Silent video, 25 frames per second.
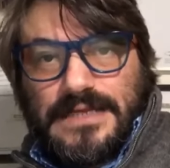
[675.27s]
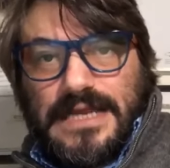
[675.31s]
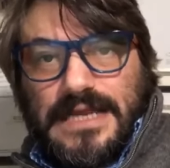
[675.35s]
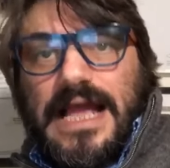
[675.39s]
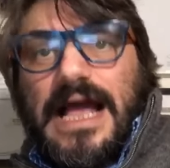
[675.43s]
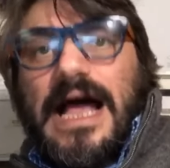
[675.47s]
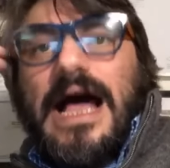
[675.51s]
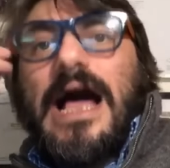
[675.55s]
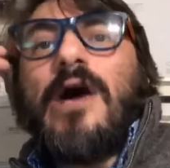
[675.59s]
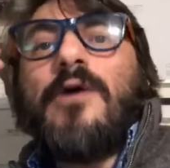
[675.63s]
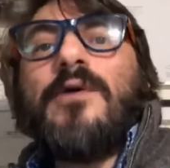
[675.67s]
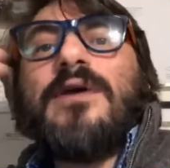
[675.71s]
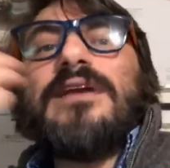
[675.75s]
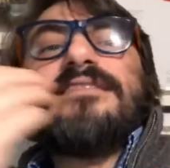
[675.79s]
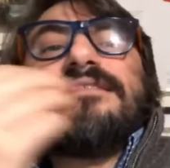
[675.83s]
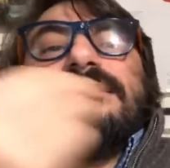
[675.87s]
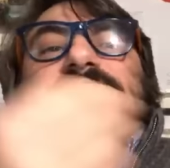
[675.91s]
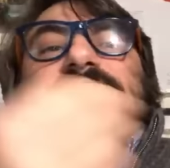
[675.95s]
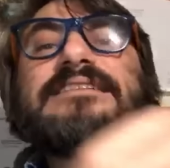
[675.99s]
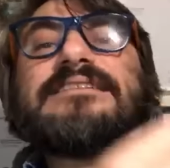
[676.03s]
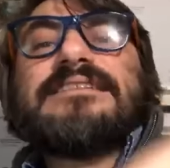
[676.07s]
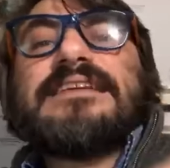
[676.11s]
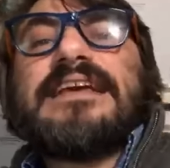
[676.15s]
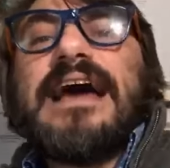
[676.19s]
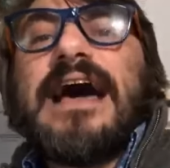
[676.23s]
How is
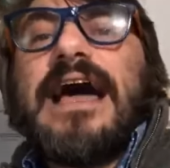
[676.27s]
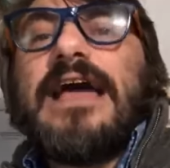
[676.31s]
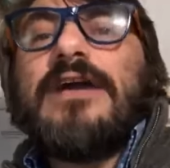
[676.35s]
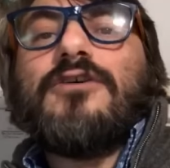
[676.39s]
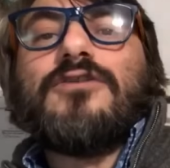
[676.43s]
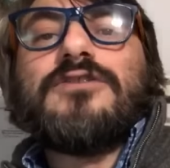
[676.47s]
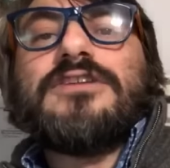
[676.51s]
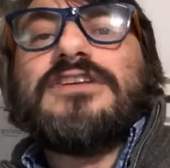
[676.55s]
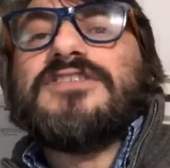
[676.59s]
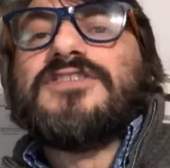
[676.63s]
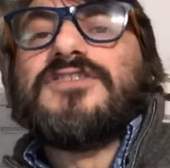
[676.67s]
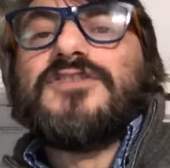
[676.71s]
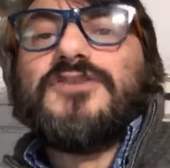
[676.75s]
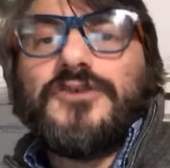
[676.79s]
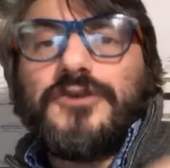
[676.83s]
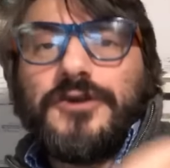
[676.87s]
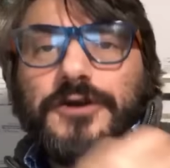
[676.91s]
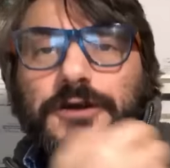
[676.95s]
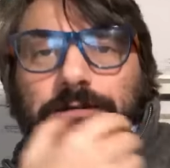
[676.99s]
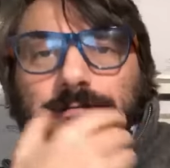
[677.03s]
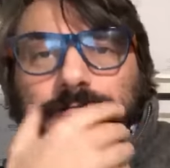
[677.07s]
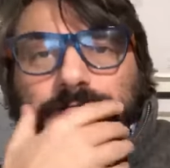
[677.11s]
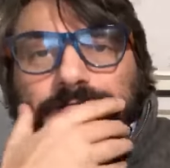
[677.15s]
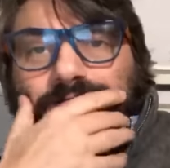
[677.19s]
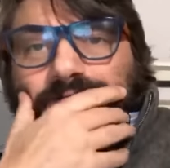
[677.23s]
this guy or this
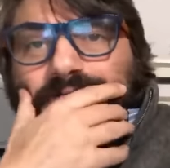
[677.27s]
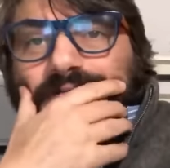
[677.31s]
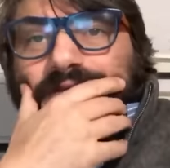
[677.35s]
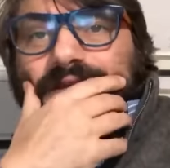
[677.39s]
girl?